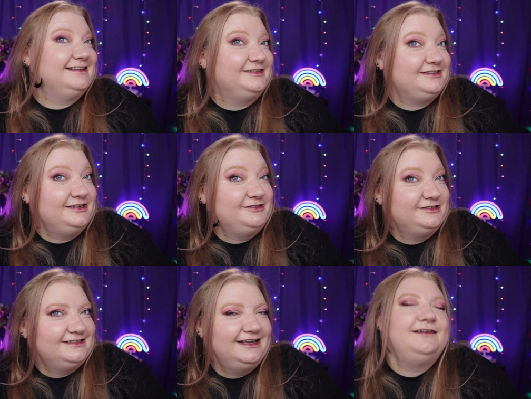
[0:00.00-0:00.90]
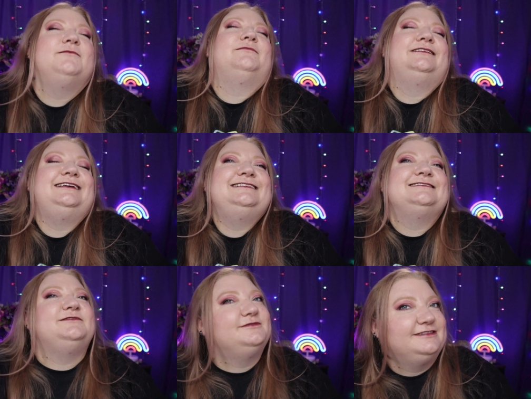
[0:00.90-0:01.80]
sounds interesting.
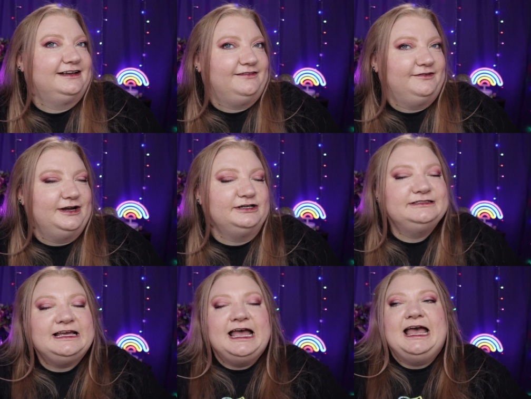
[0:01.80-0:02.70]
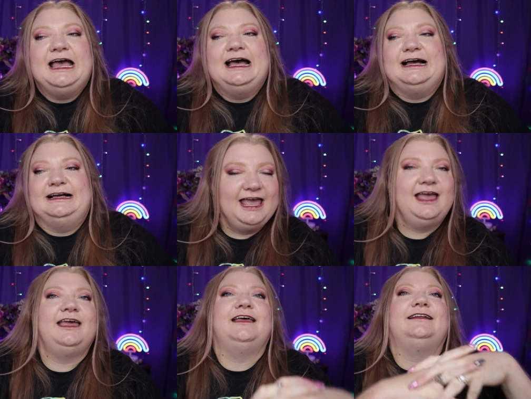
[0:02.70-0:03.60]
Please do stick around.
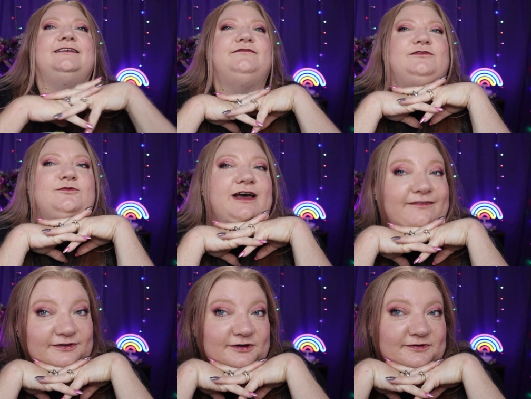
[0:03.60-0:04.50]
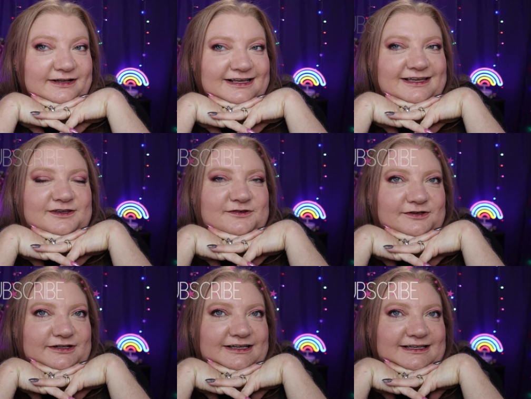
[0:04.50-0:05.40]
And if you haven't already, you
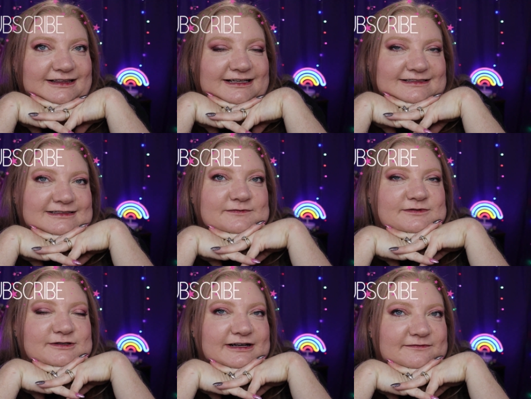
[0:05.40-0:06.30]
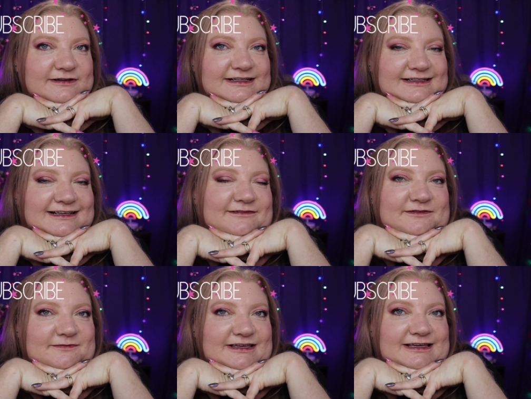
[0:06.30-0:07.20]
could hit that subscribe button. That
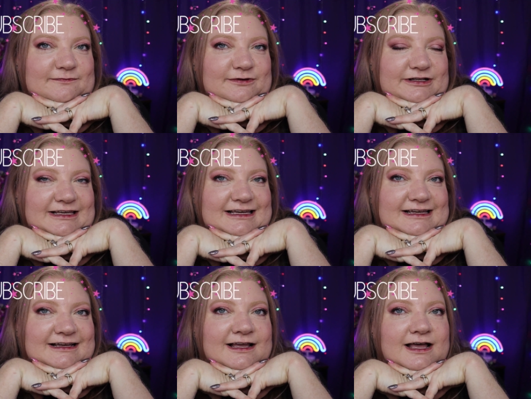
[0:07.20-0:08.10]
would be pretty